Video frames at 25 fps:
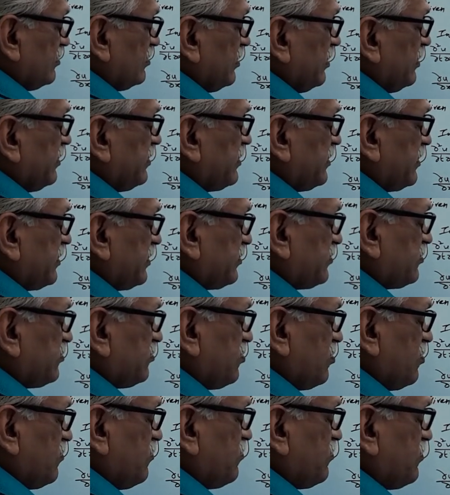
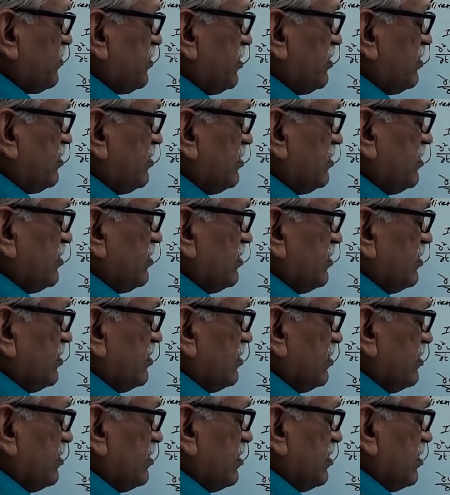integration of
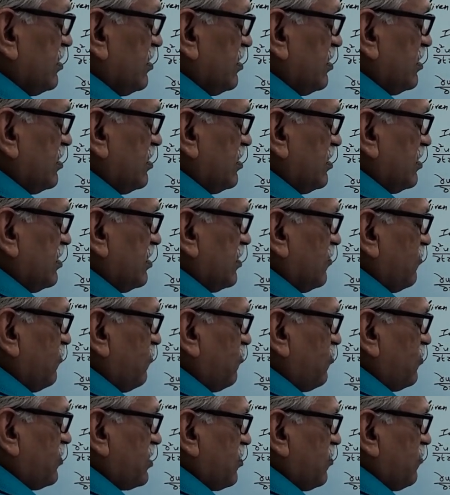
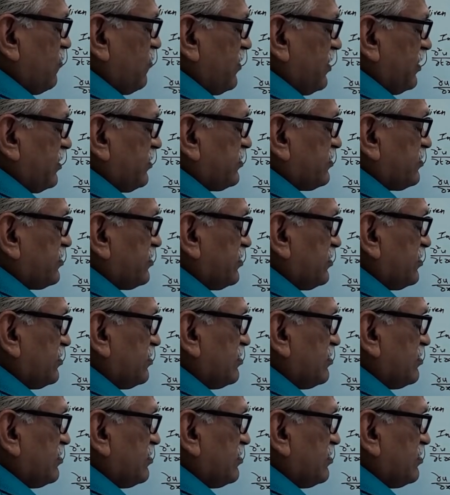f1 of x